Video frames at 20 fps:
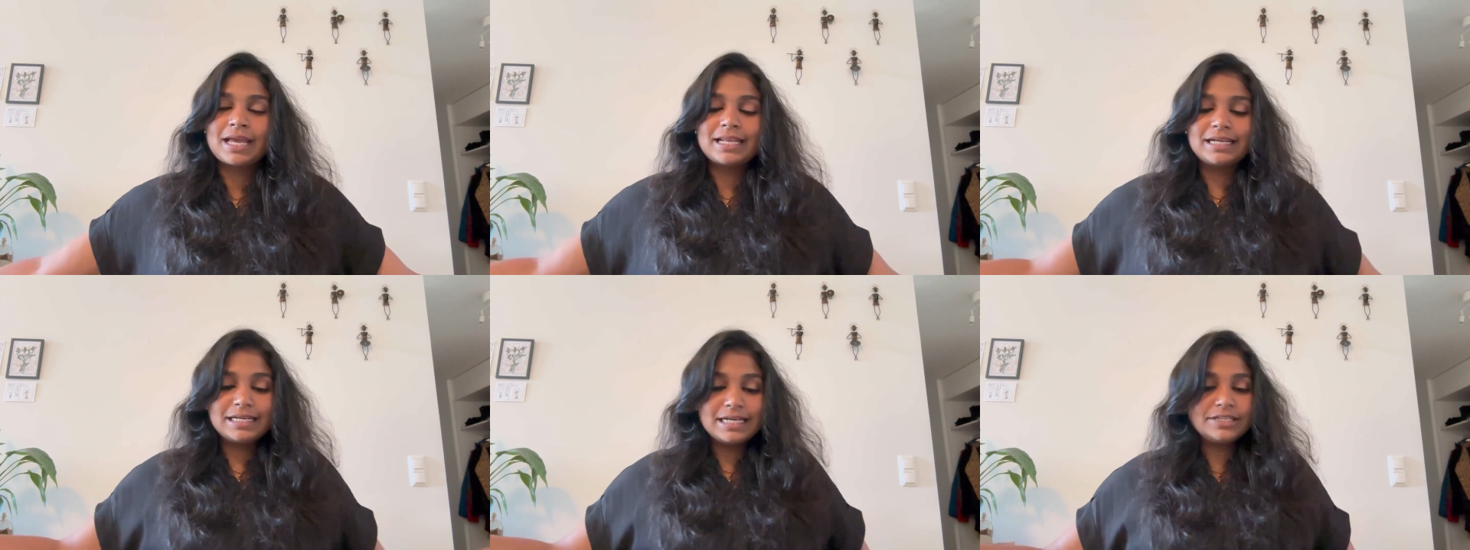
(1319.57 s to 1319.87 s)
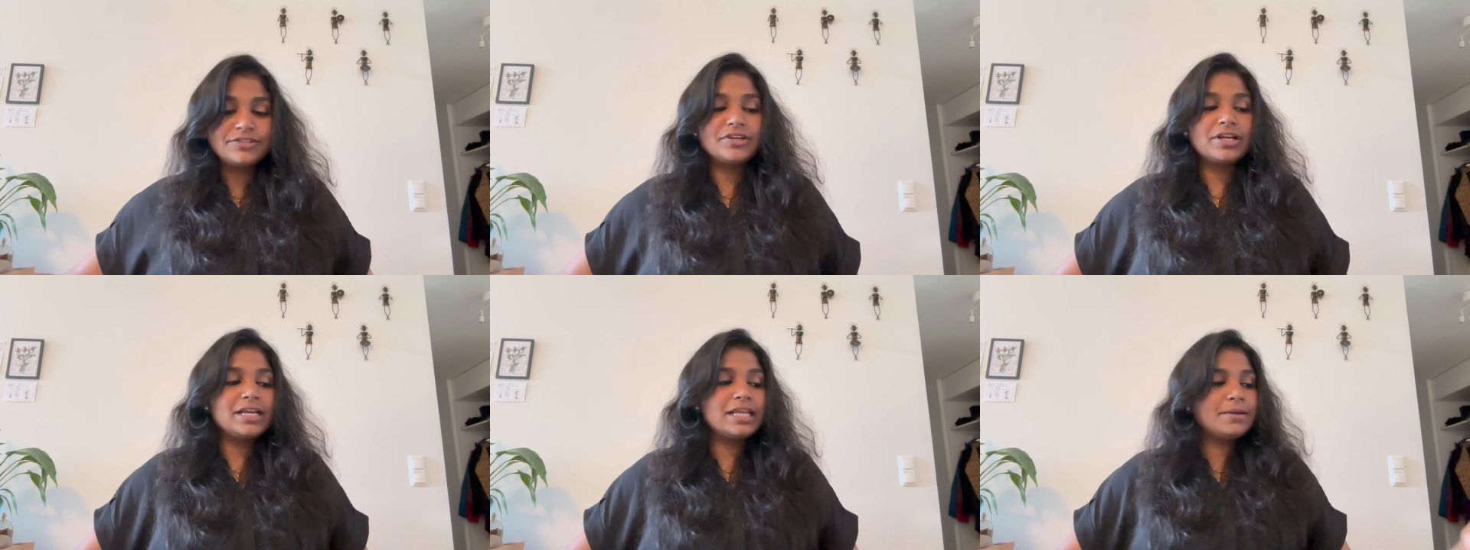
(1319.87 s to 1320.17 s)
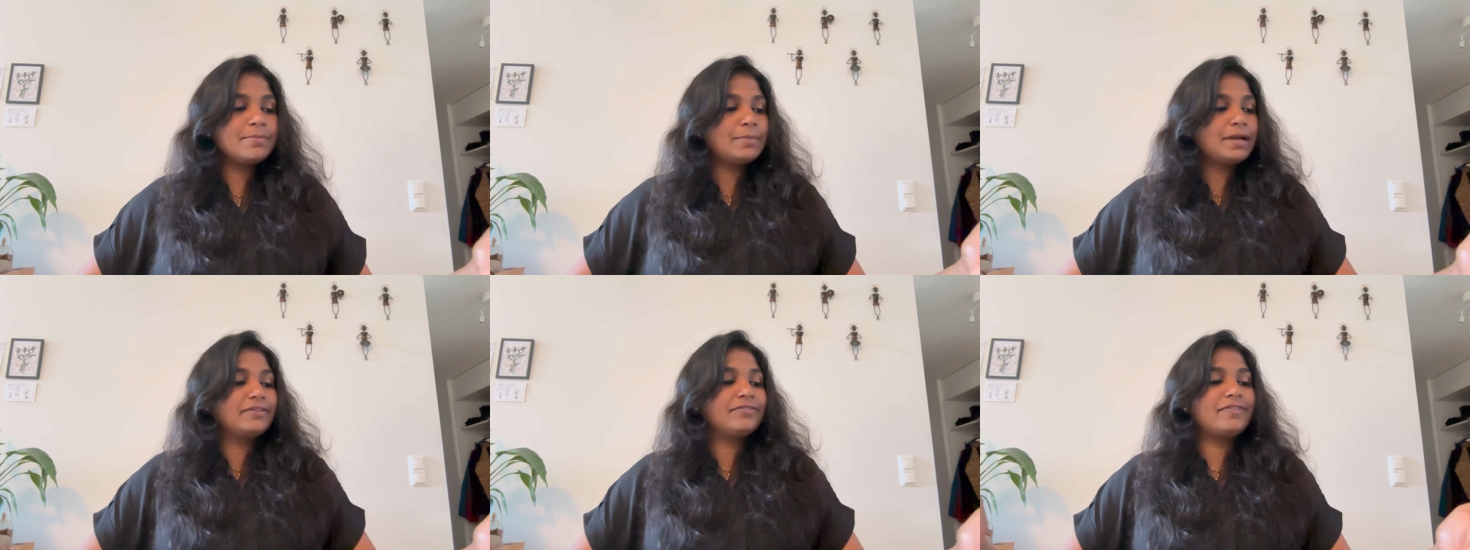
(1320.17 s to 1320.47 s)

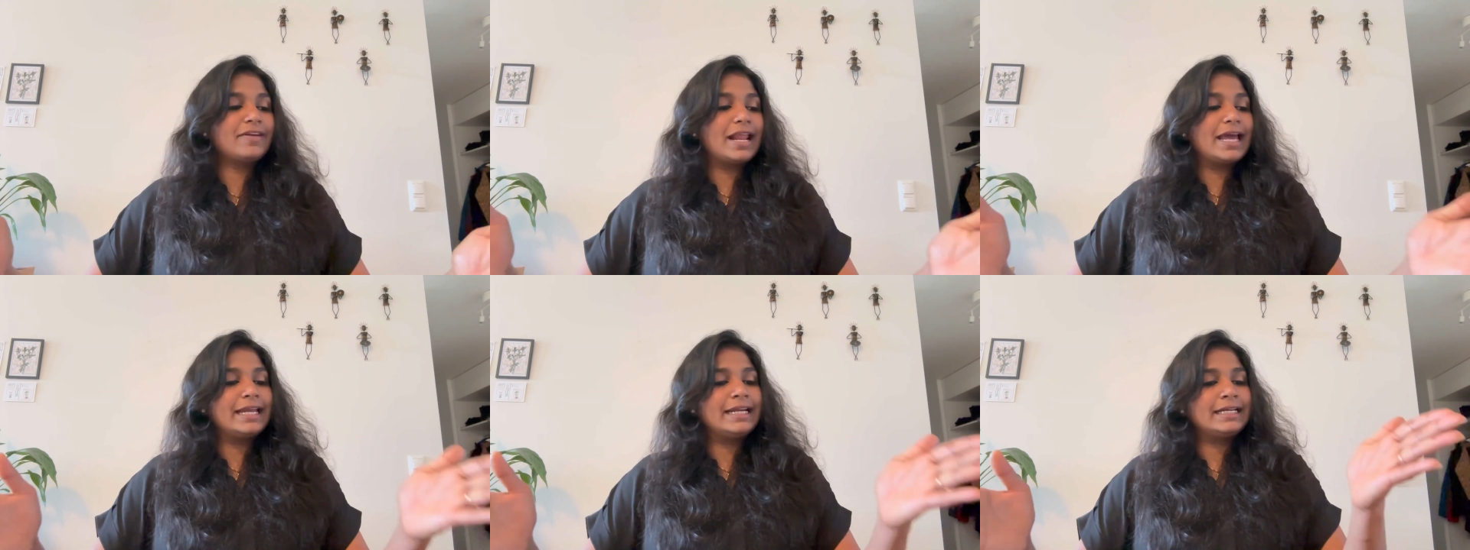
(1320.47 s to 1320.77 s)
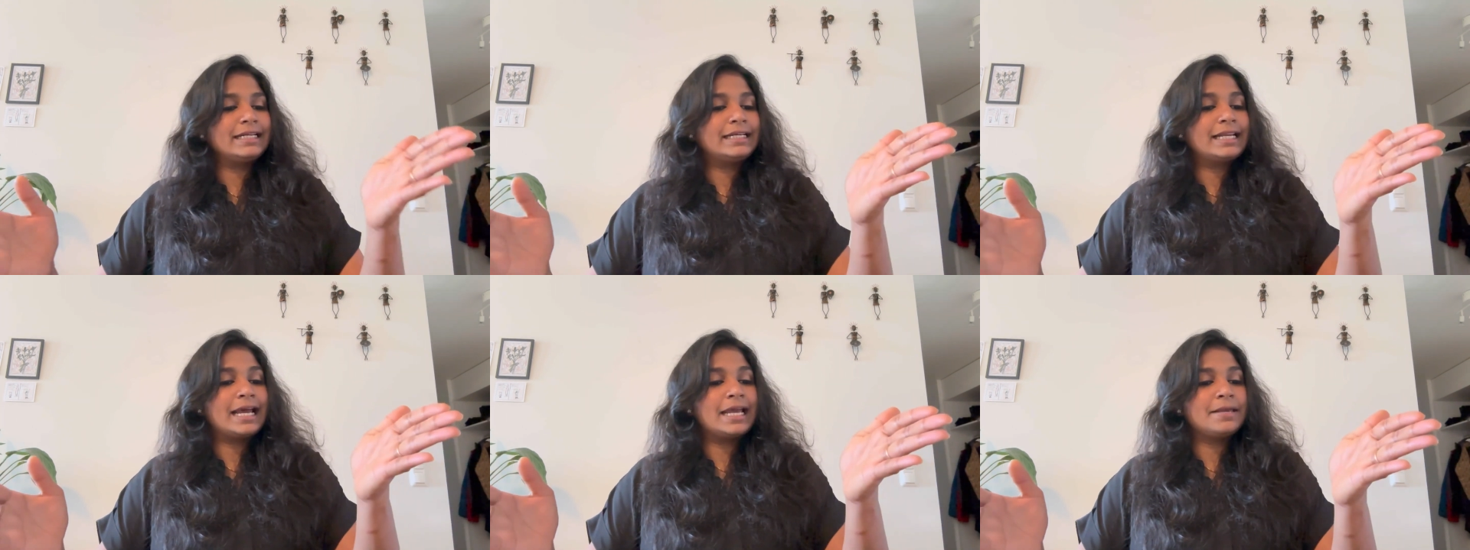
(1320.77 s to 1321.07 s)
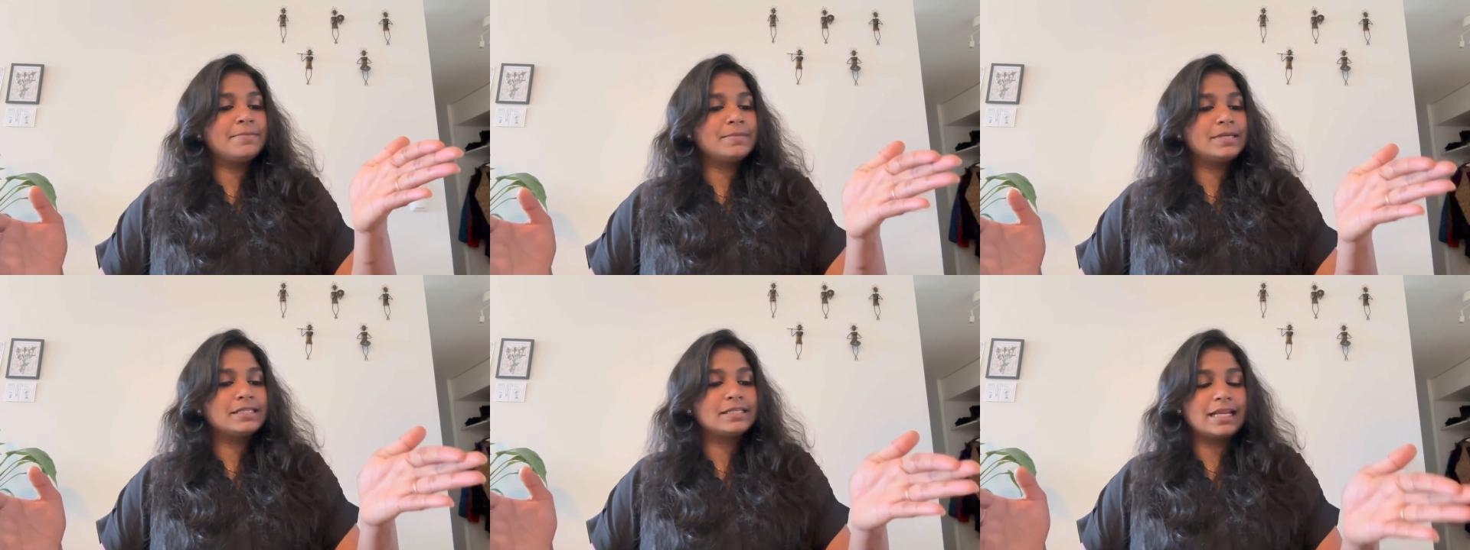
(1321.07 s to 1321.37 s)
Literally, my flying
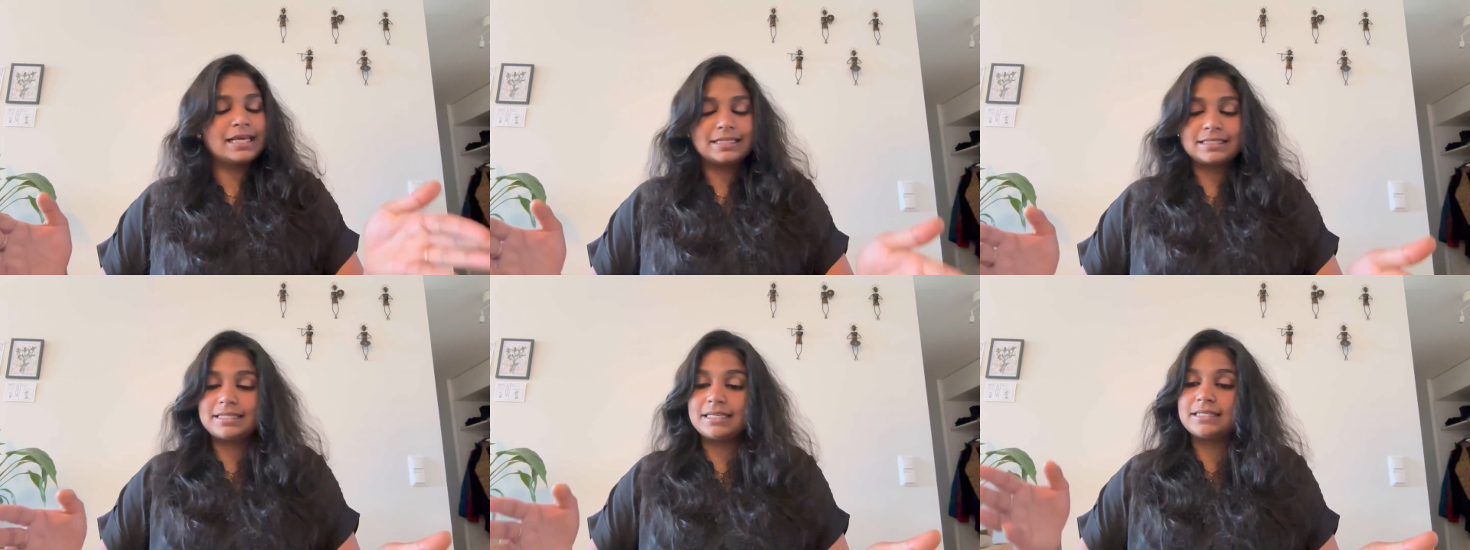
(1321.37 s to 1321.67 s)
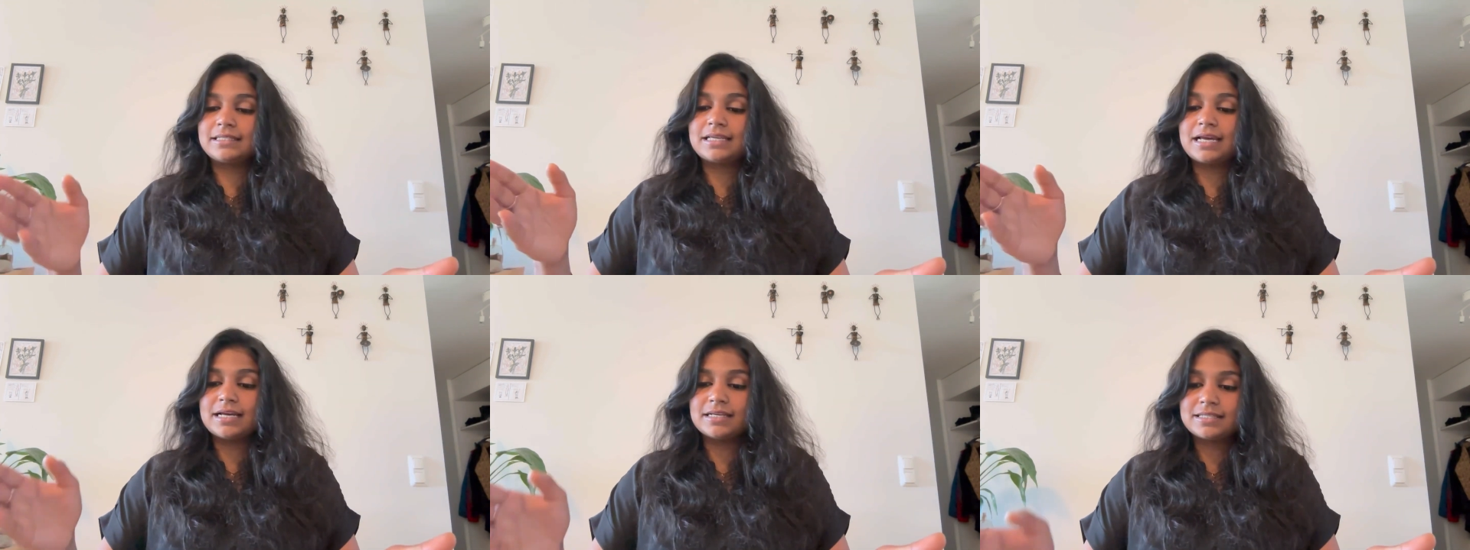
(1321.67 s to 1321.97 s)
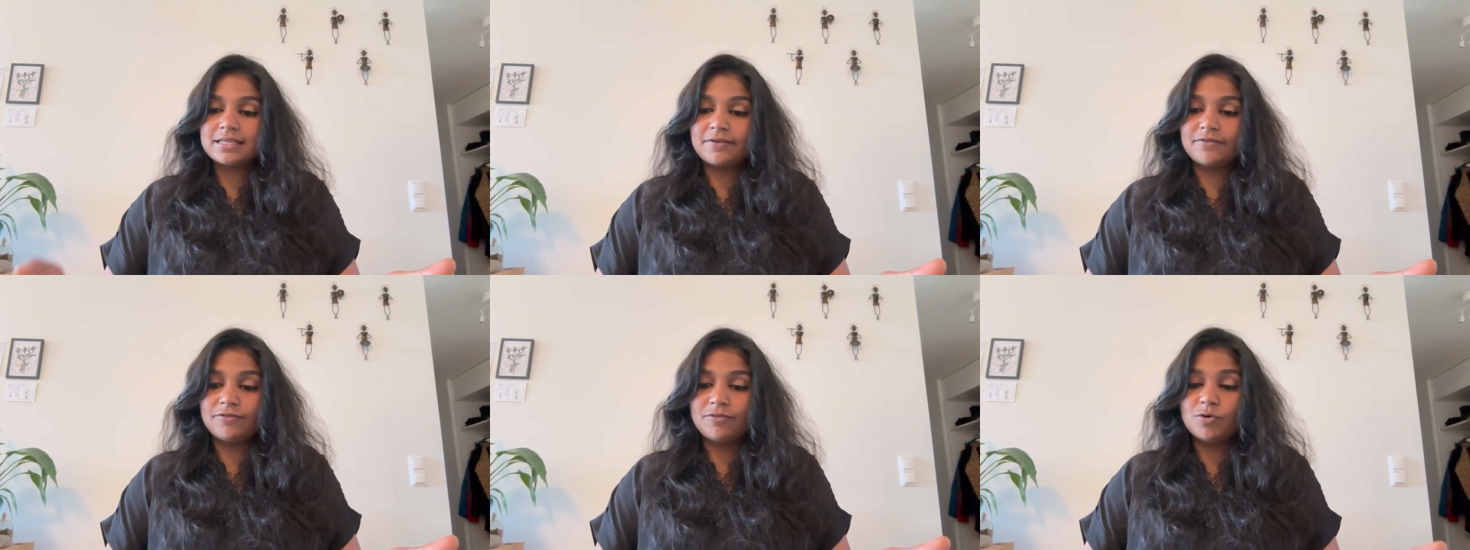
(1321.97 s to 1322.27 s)
time is like 6 hours
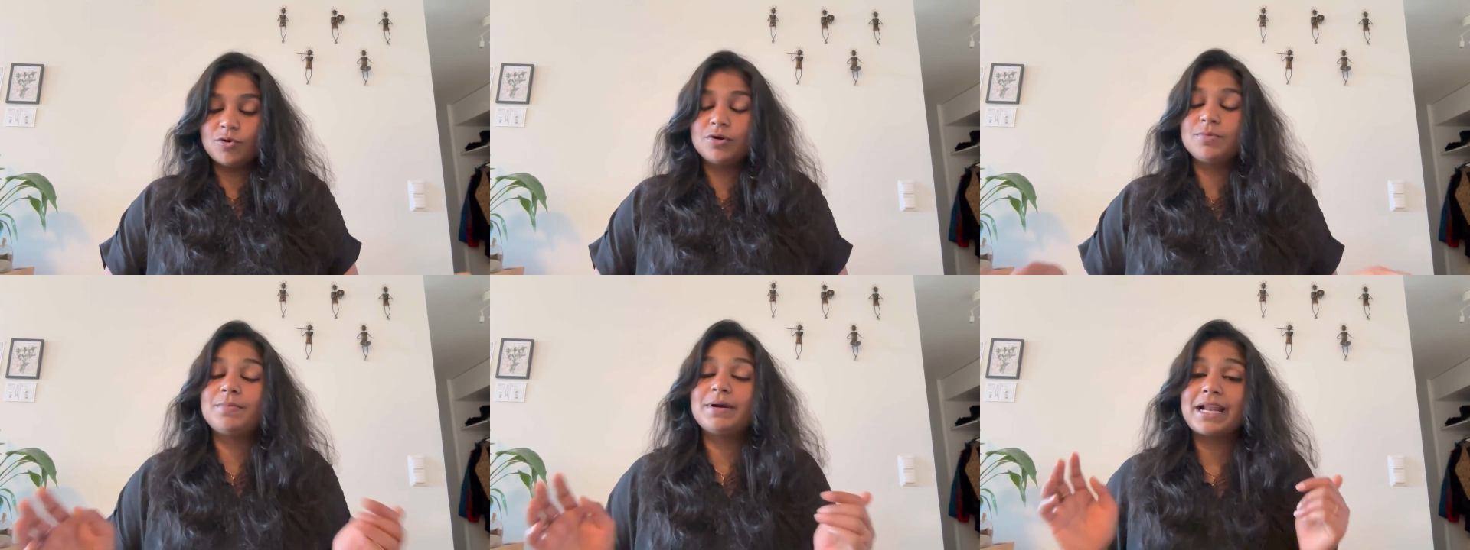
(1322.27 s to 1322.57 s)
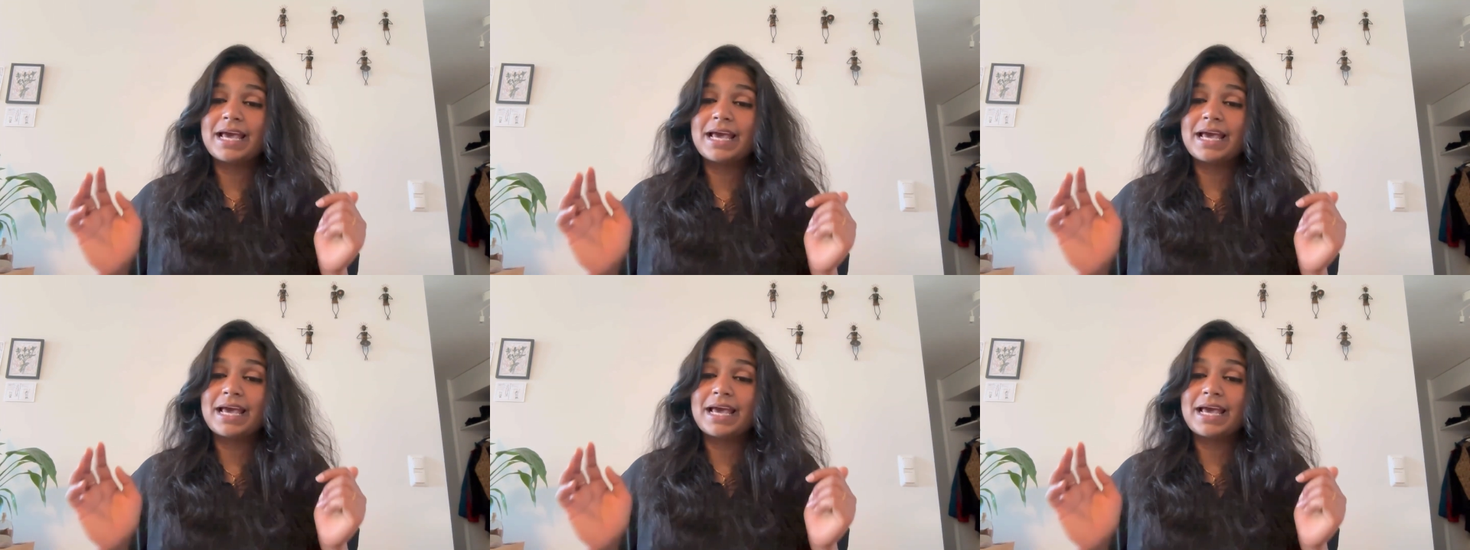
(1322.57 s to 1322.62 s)
and 4, but